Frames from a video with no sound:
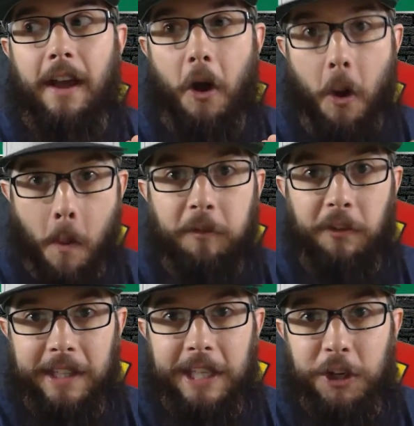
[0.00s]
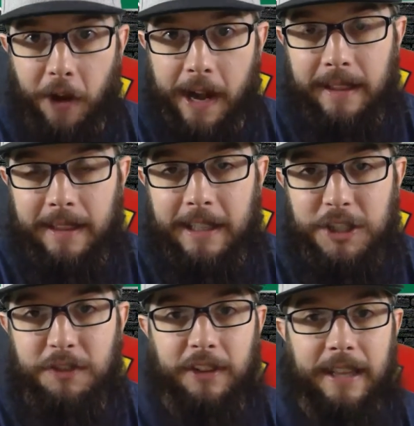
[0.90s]
hopefully great
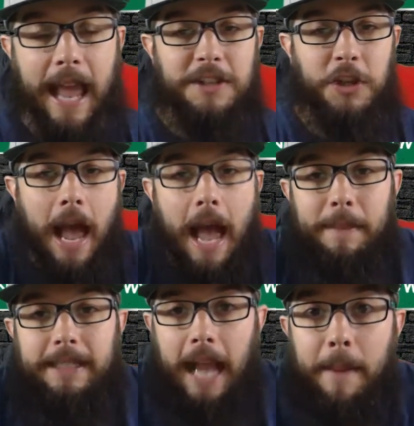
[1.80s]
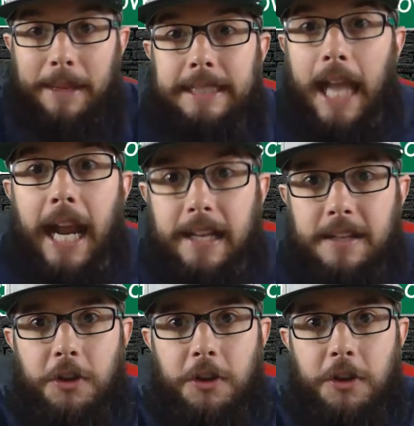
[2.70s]
things for that. So I'm excited.